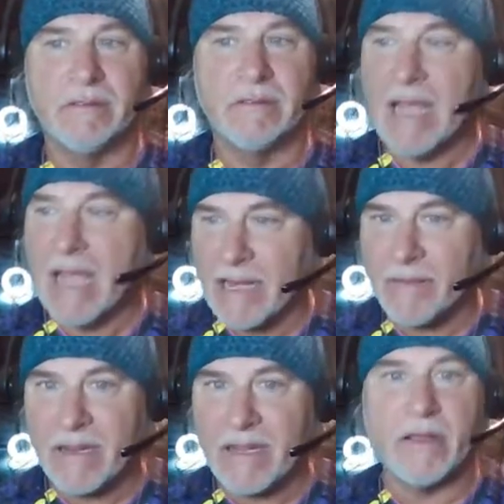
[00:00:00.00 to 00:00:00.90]
They
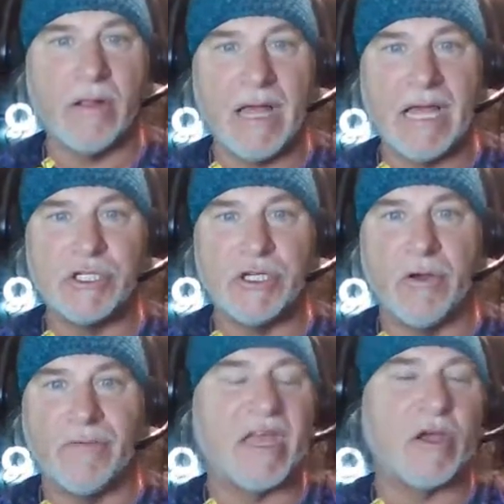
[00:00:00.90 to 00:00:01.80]
hated me, they'll hate
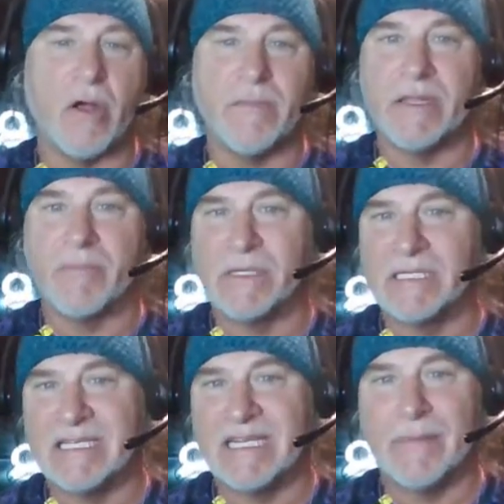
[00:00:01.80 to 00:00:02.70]
you. If they called me the
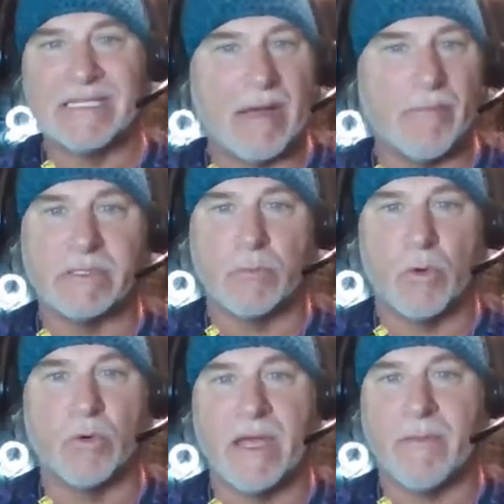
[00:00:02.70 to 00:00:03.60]
Prince of Demons, how much
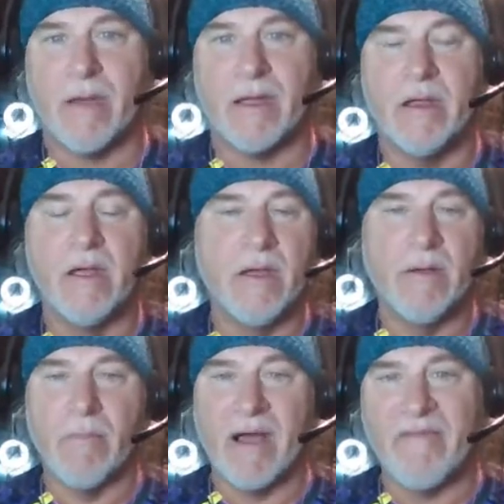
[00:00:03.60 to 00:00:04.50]
more will they
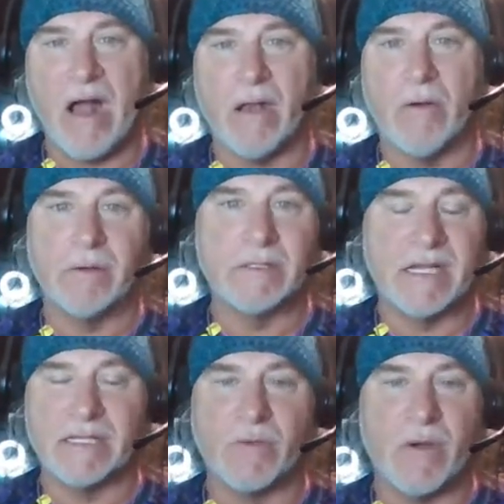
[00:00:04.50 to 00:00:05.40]
my followers?
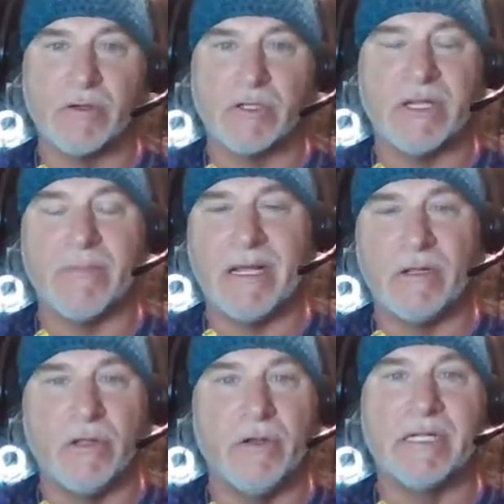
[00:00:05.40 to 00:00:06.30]
That's why there's so many
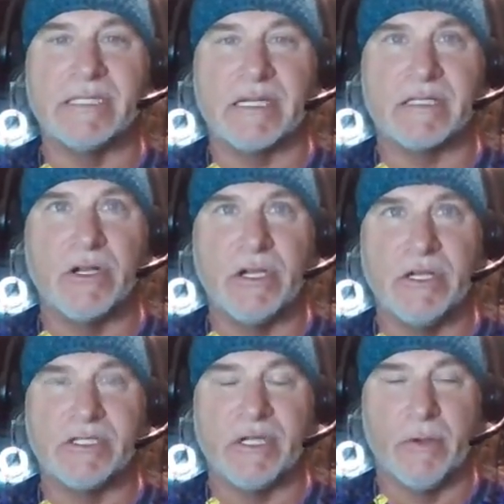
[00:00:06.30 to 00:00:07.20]
lunatics on
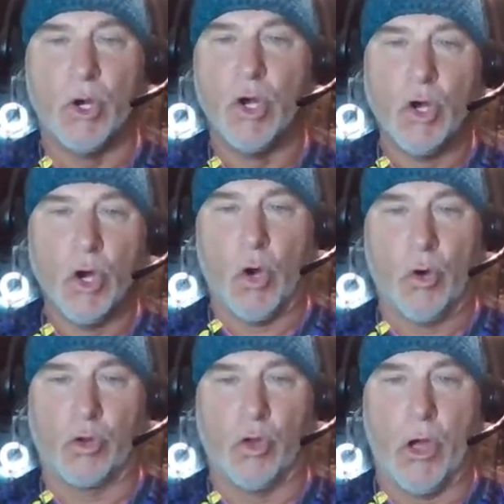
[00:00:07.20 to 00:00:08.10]
YouTube. Oh,
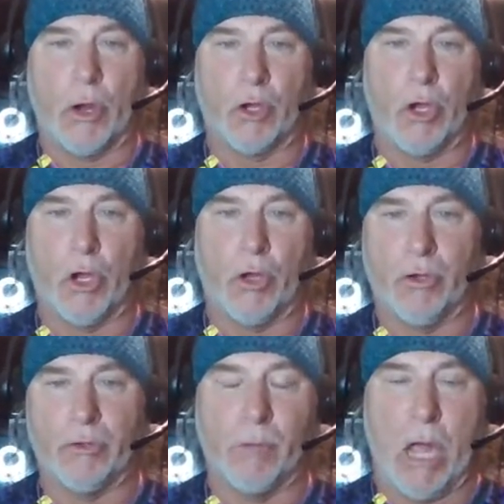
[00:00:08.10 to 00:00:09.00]
Kleck,
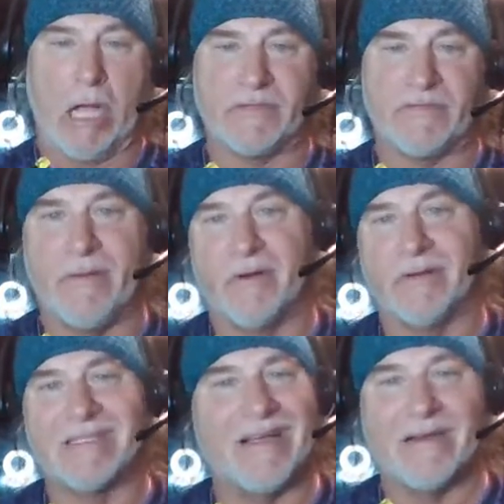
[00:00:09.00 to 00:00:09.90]
oh, blasphemer.
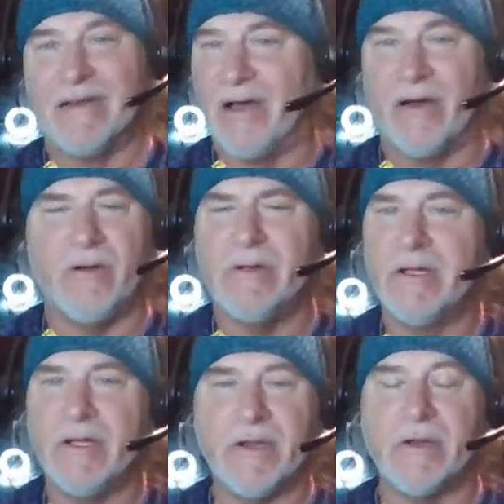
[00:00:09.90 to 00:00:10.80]
It's like, no,
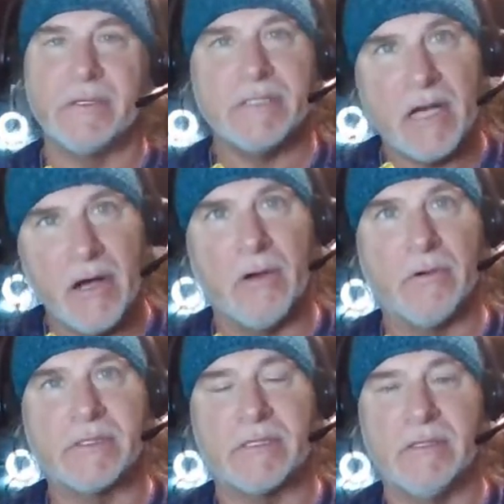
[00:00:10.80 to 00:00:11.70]
you're
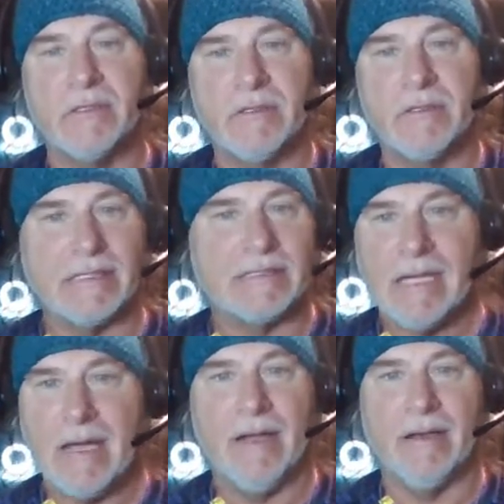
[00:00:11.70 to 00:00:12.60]
toast. That's
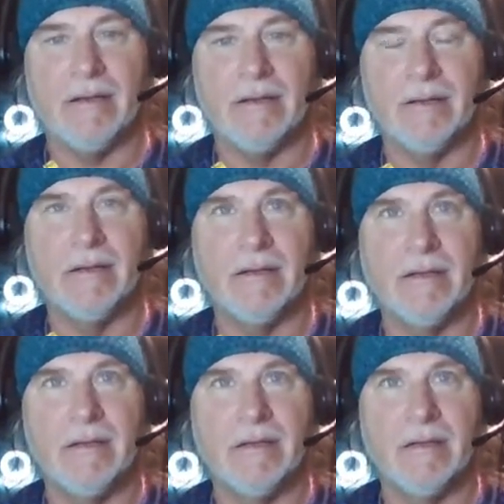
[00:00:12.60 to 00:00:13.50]
it.
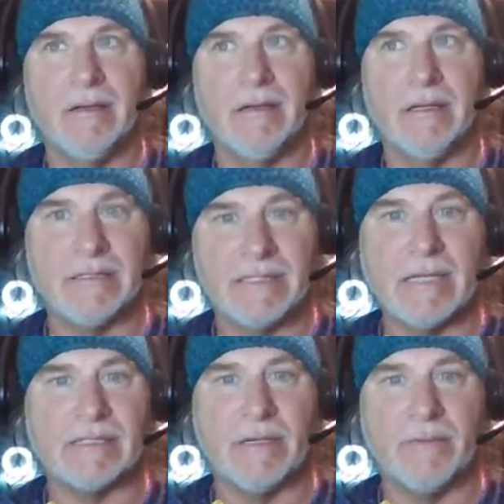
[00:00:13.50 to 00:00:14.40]
It's
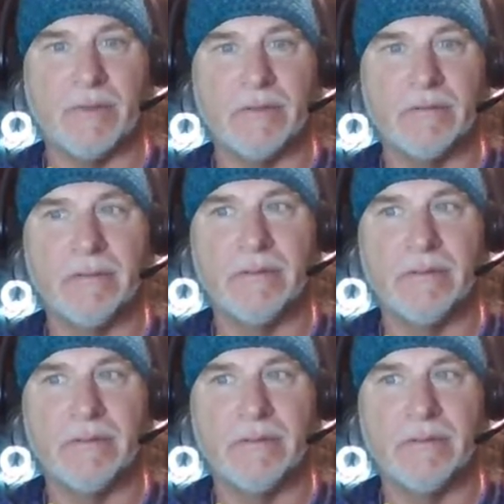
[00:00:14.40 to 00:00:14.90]
that simple.